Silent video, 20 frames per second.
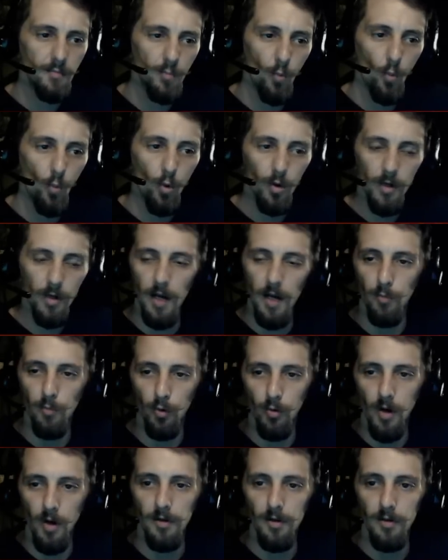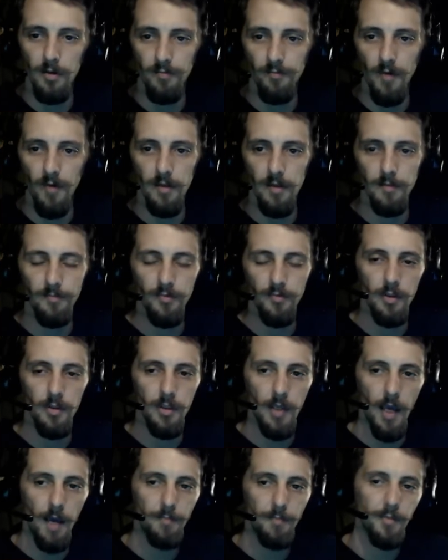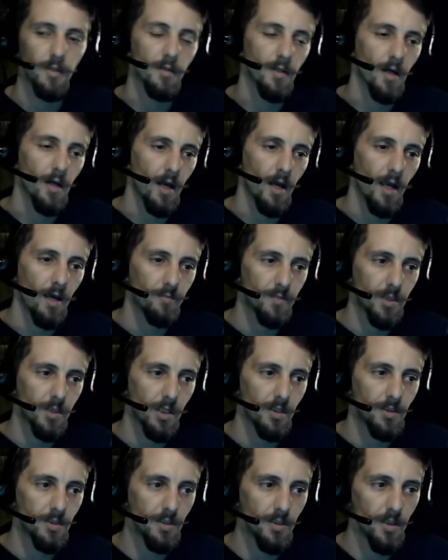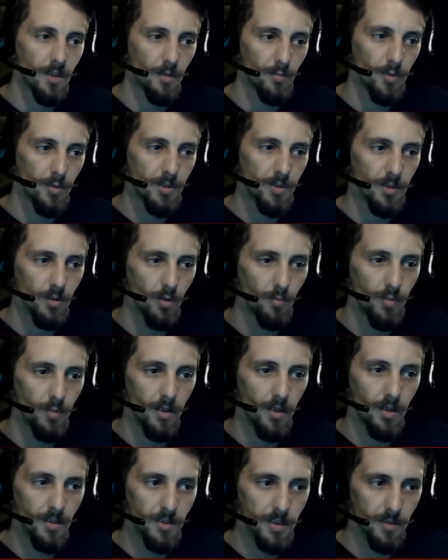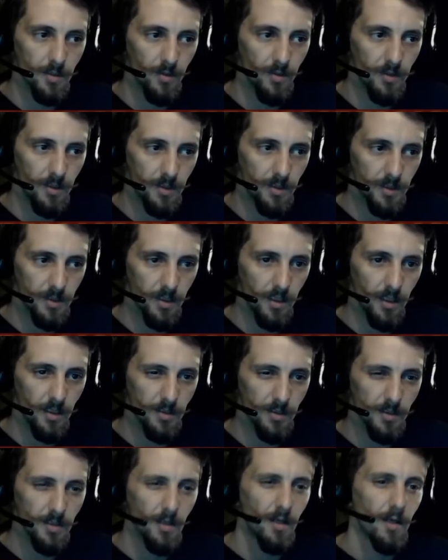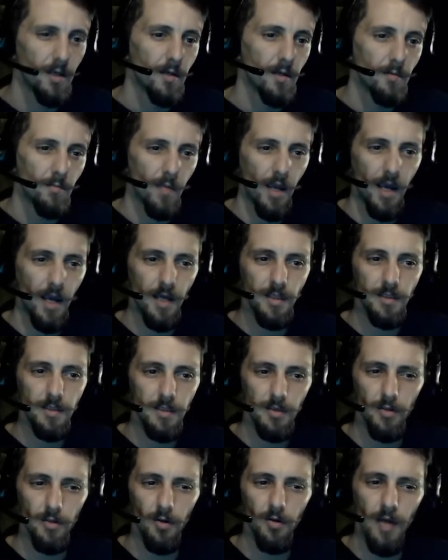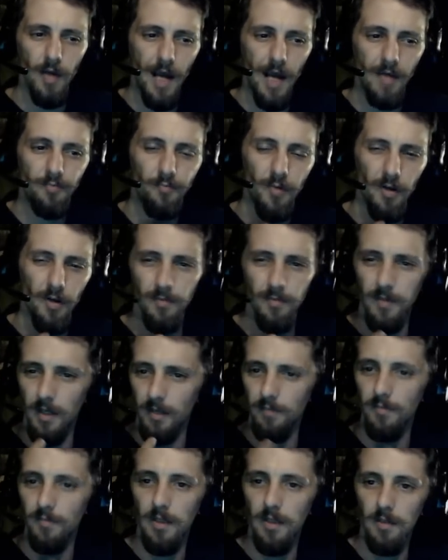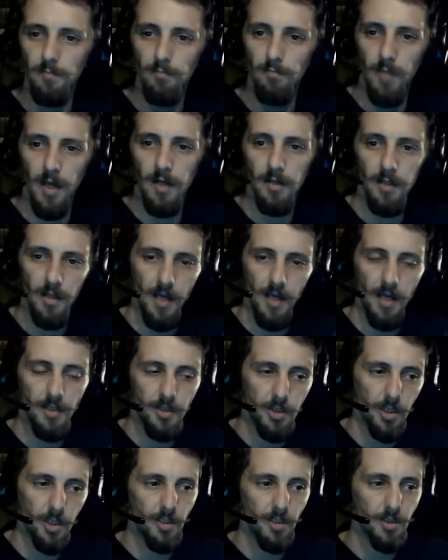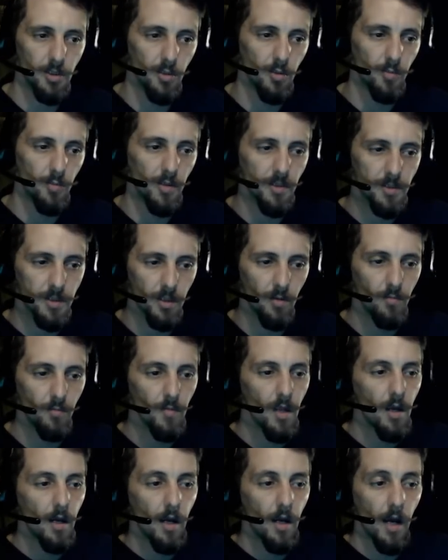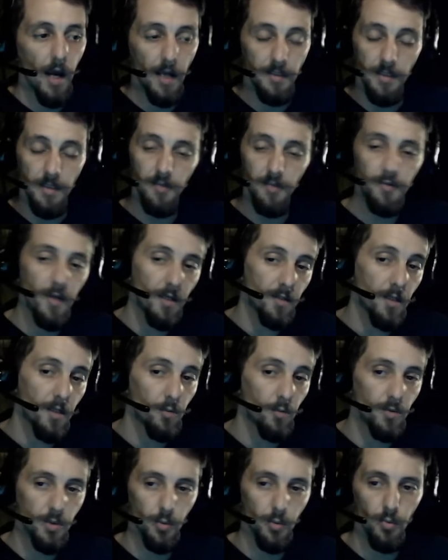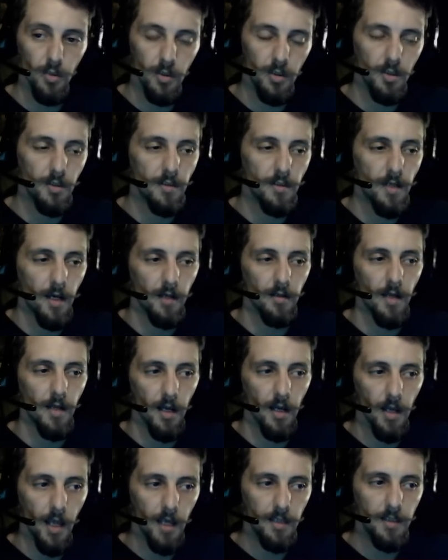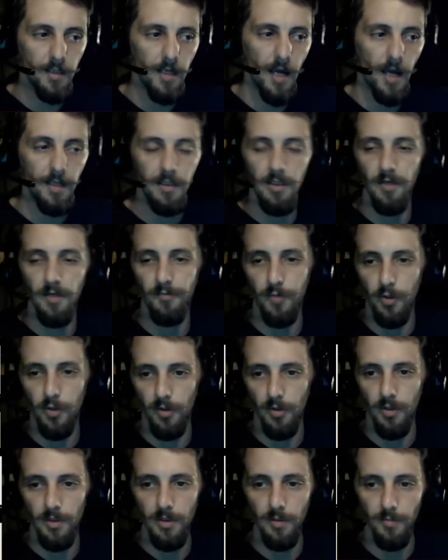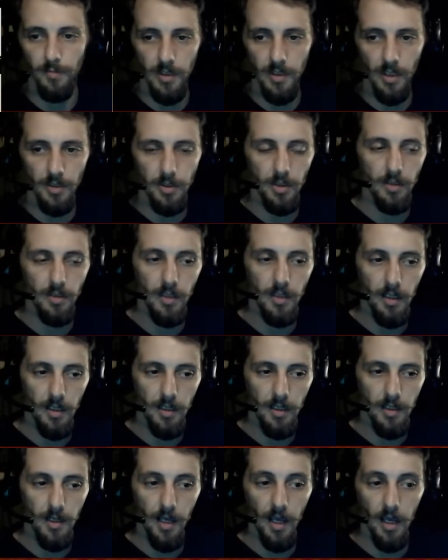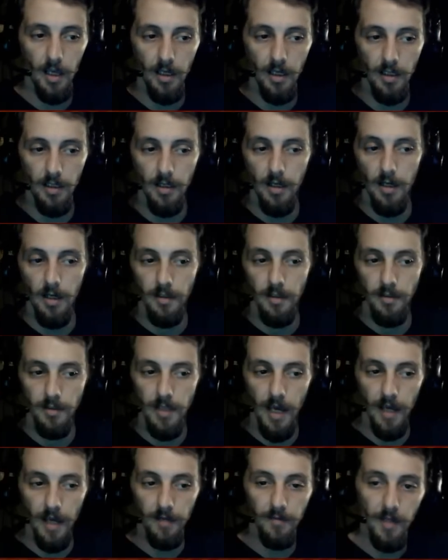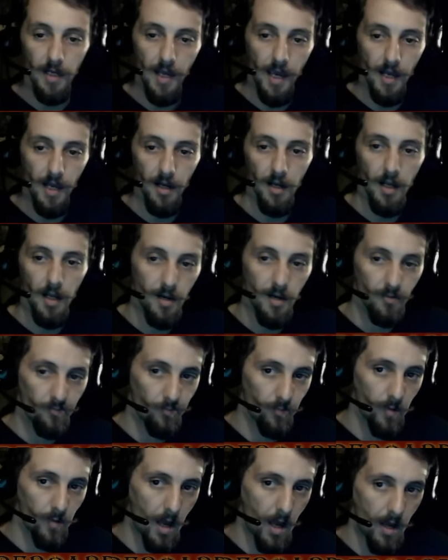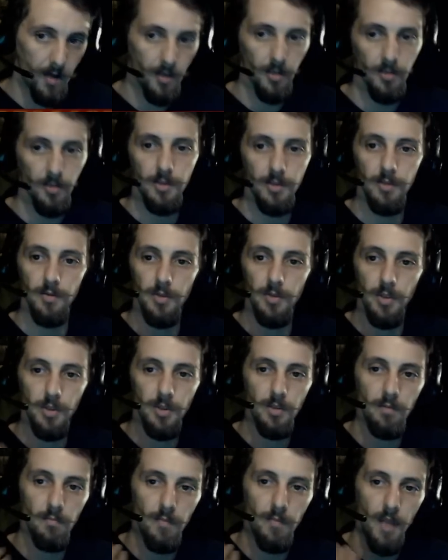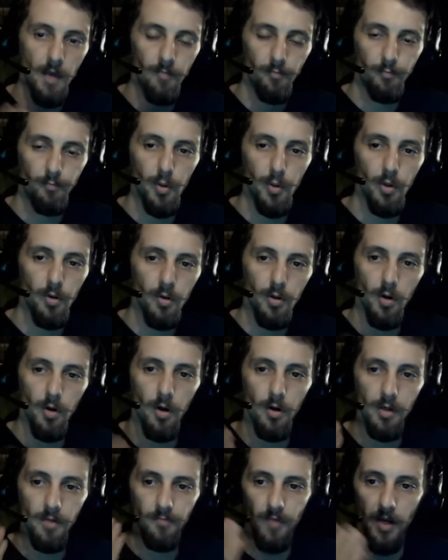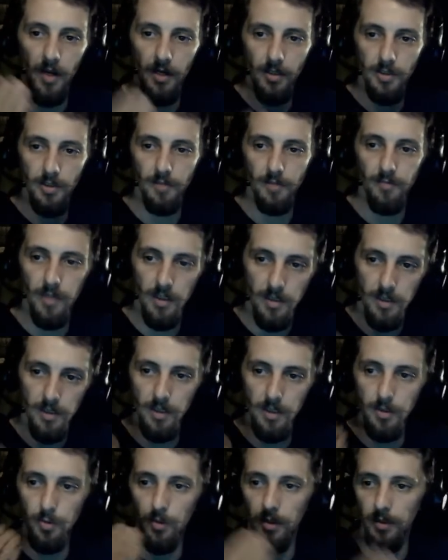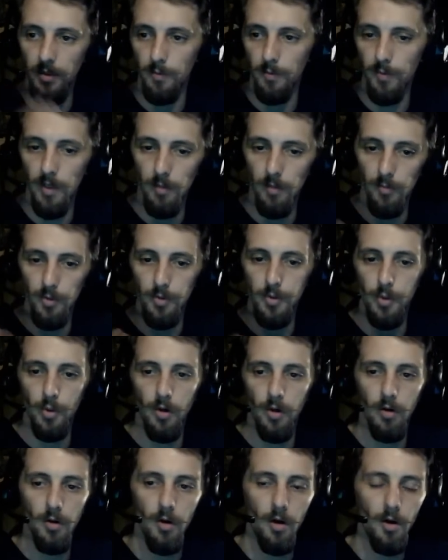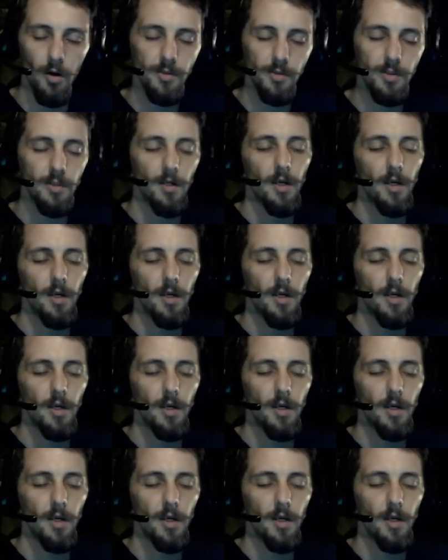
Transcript: Warkite Marauder and Fathom Fleet Captain. Now I have changed the numbers a little bit on some of these things, as you know, I felt that the meta has changed a little bit. So I did think that it was a really good deck, and I like the idea of Curious Obsession in a deck that had a lot of flyers. Just that pure card advantage of continuing to be able to draw cards